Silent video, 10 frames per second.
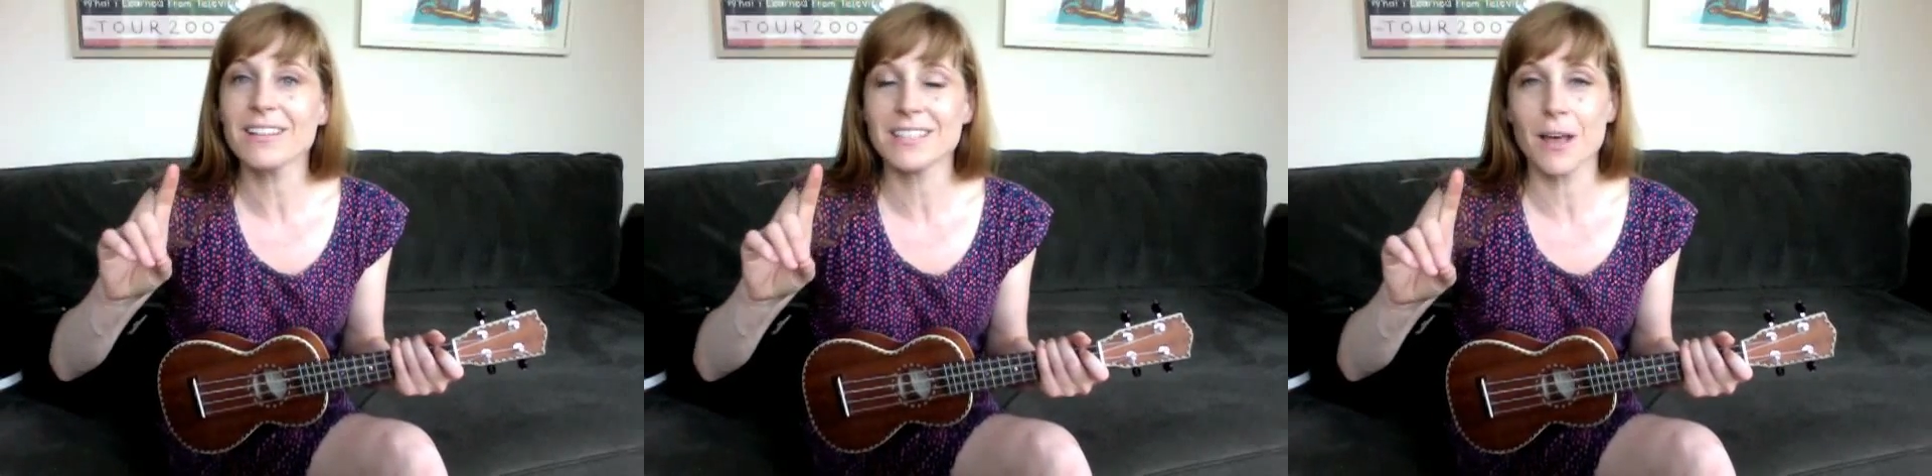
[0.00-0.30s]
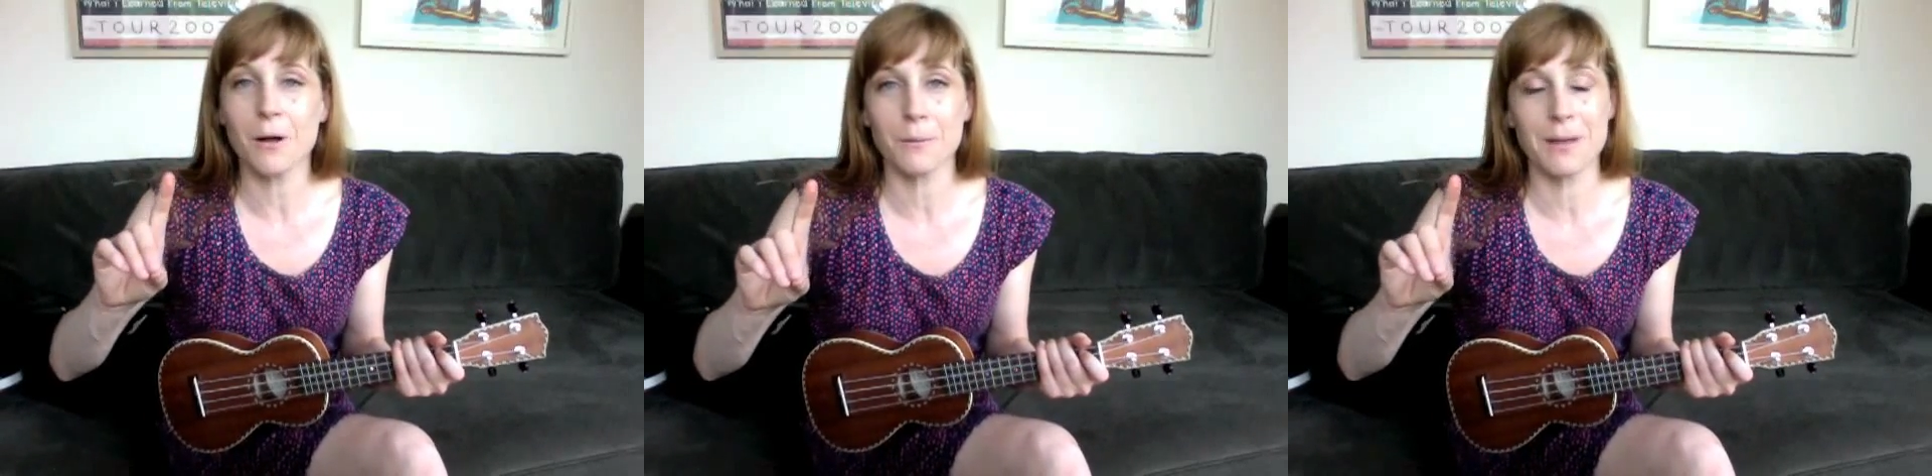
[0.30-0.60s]
the
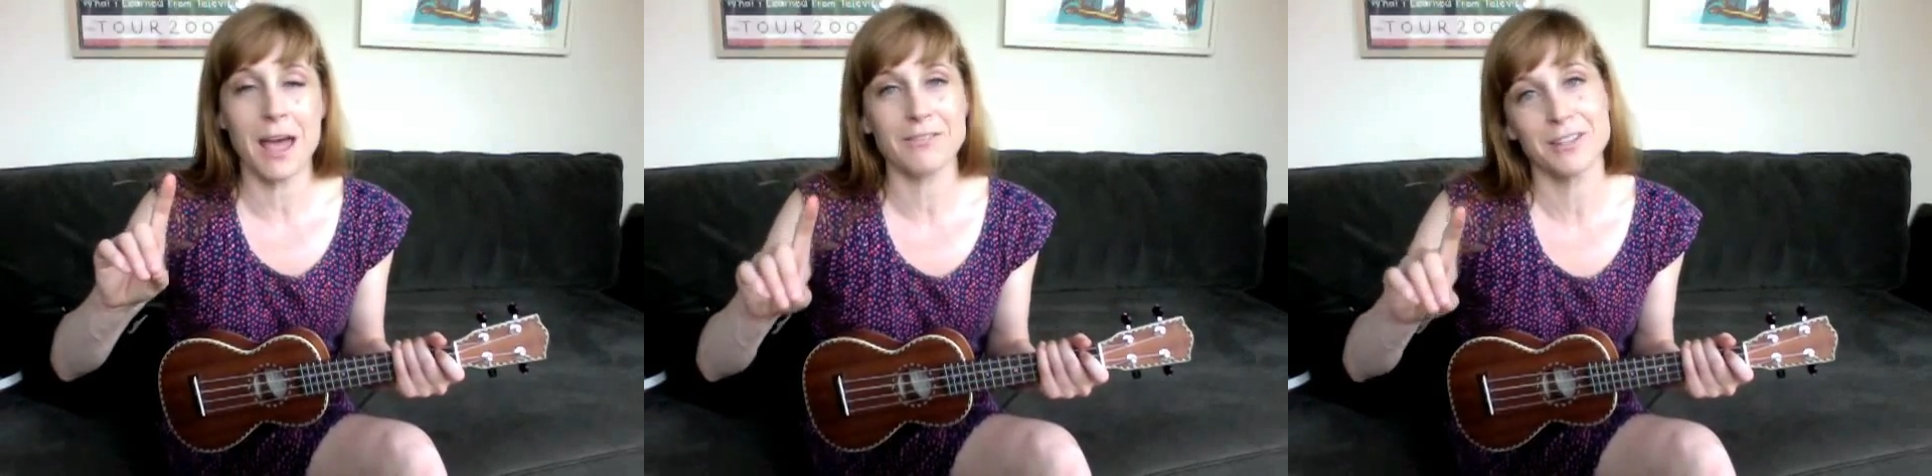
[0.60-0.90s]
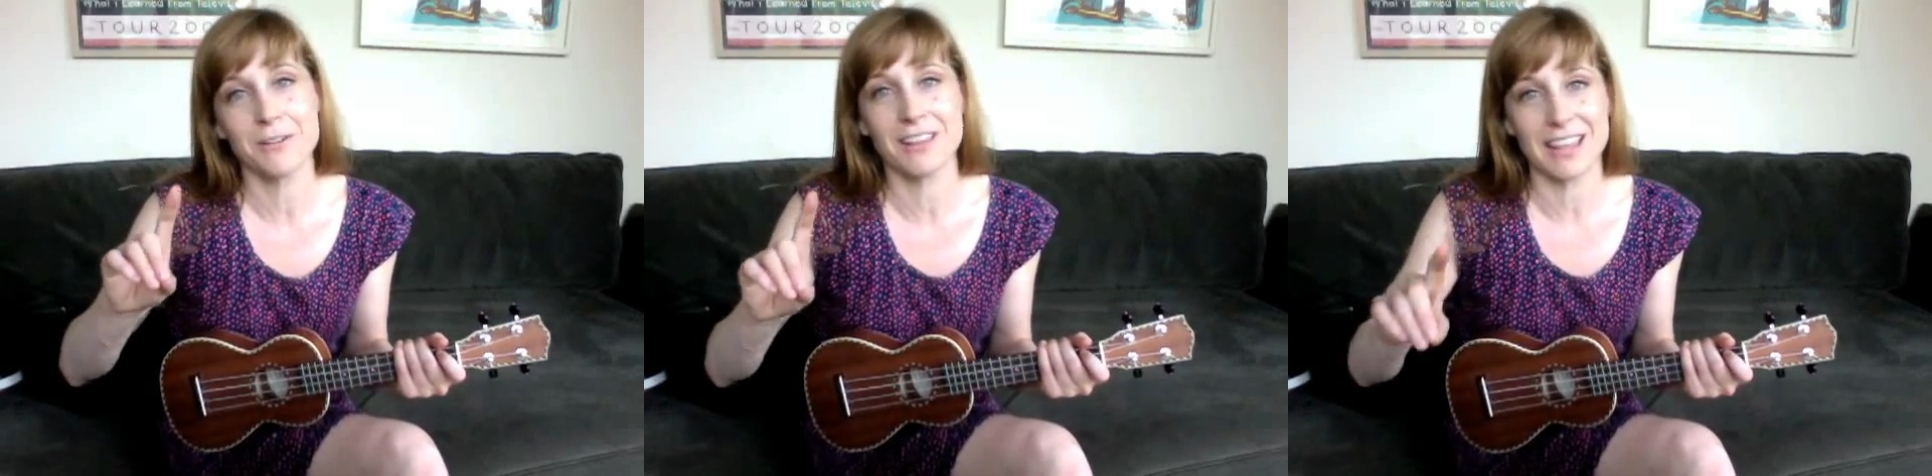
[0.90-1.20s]
song where we have to
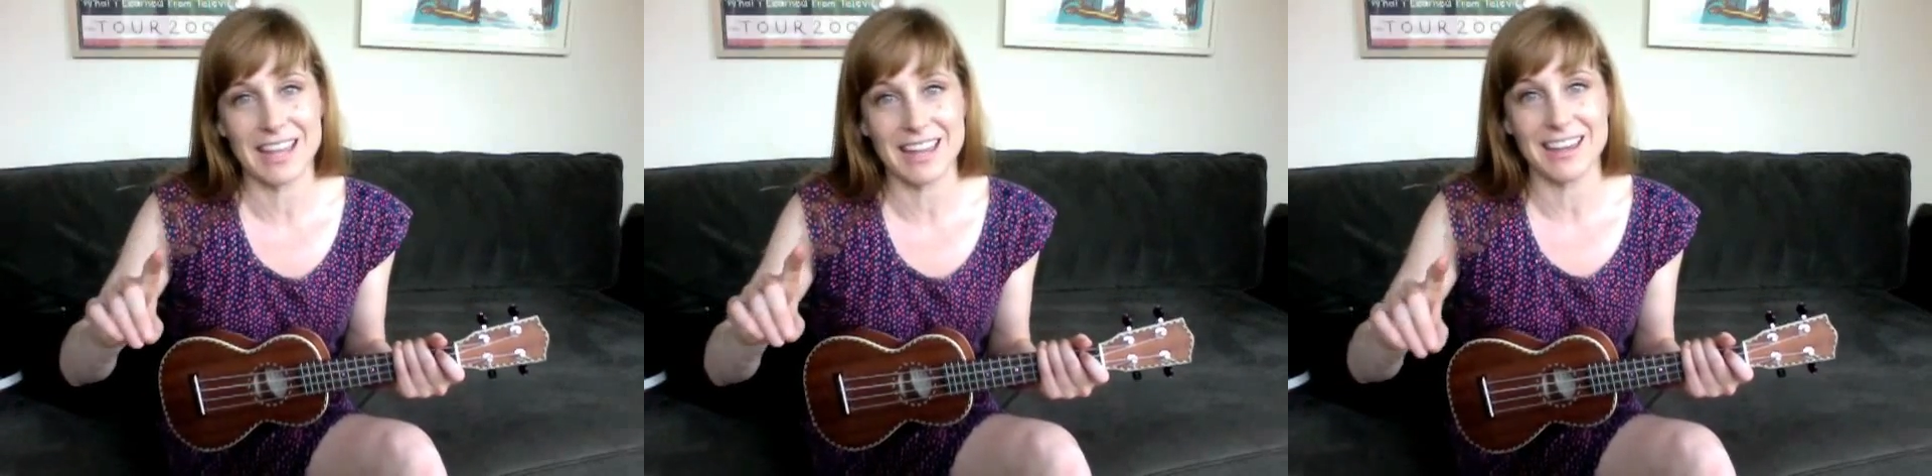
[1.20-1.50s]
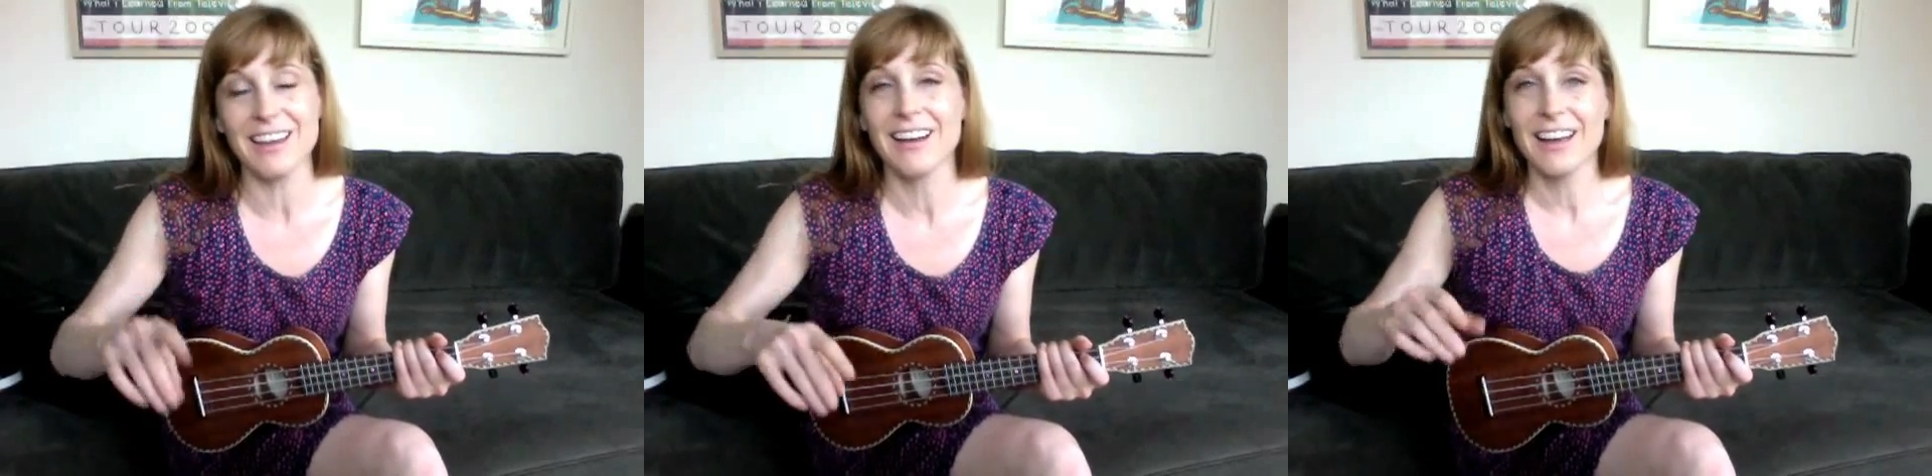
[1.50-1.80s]
go to the E,